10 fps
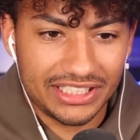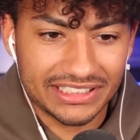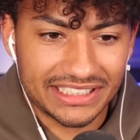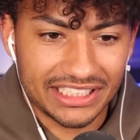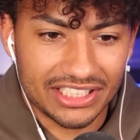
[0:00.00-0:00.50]

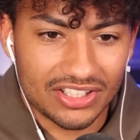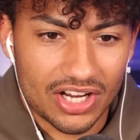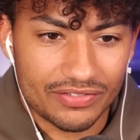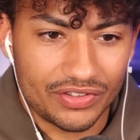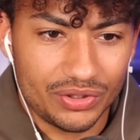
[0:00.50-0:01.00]
this get a
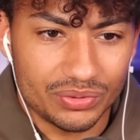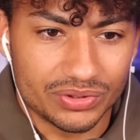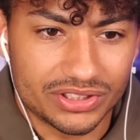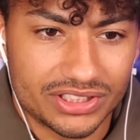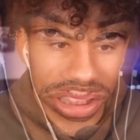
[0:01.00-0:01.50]
lot of
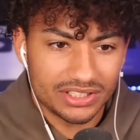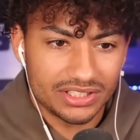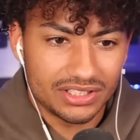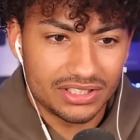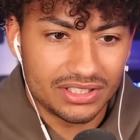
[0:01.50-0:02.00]
views? Bro,
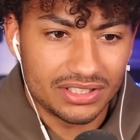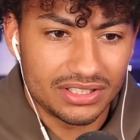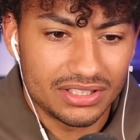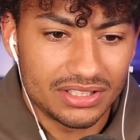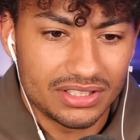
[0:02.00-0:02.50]
bro, bro, bro, bro, bro.